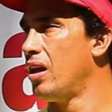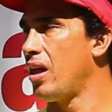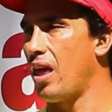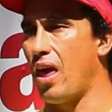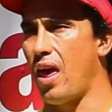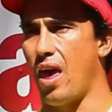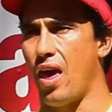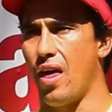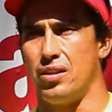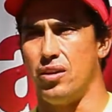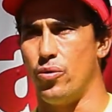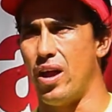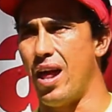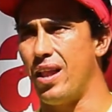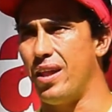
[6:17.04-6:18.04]
And the
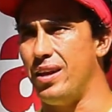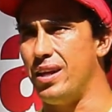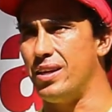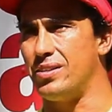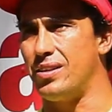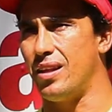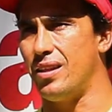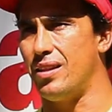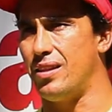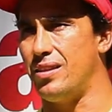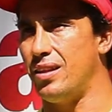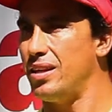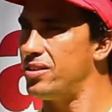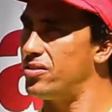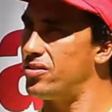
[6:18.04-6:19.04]
reality is that
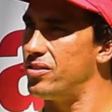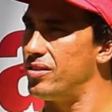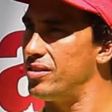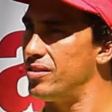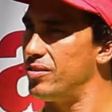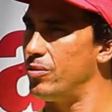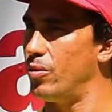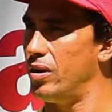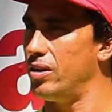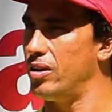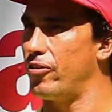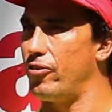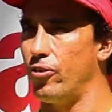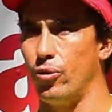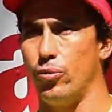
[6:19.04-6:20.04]
this
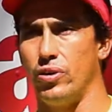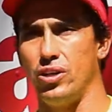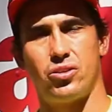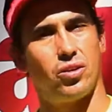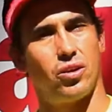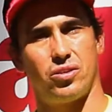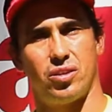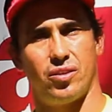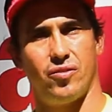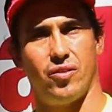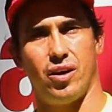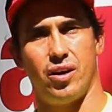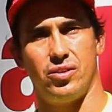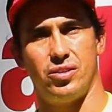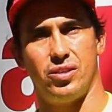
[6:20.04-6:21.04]
wonderful resource of
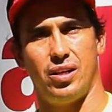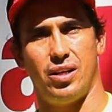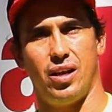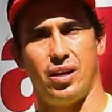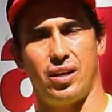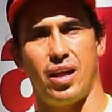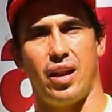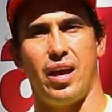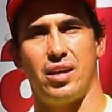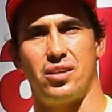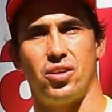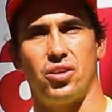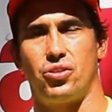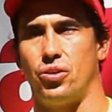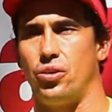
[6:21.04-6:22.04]
ours
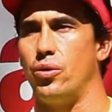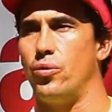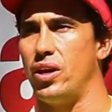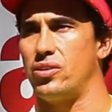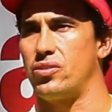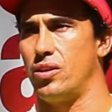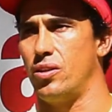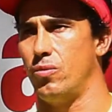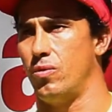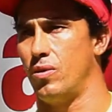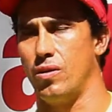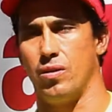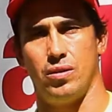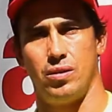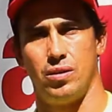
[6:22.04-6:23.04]
connects us to the rest of the
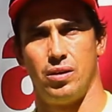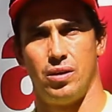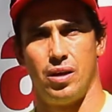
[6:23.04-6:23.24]
world